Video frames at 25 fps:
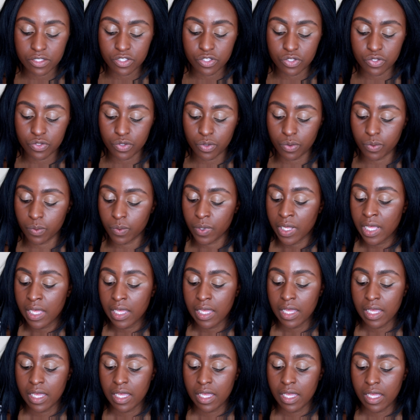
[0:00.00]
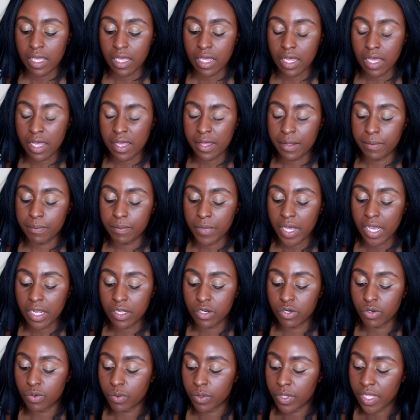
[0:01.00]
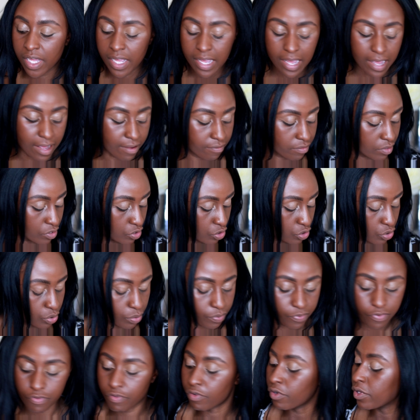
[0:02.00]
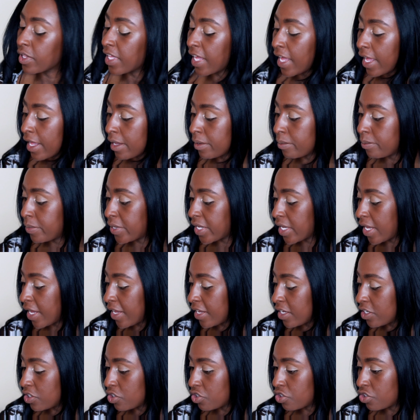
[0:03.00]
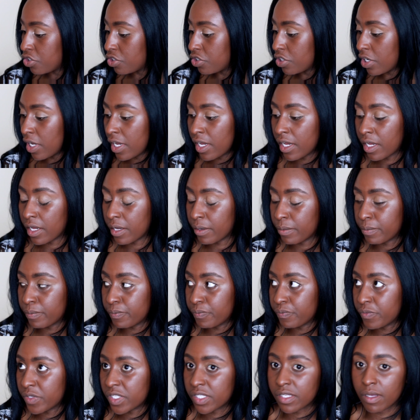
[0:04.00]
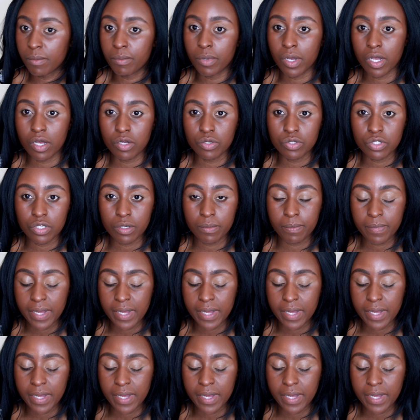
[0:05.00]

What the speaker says: So I know they have a dupe for the ABH Subculture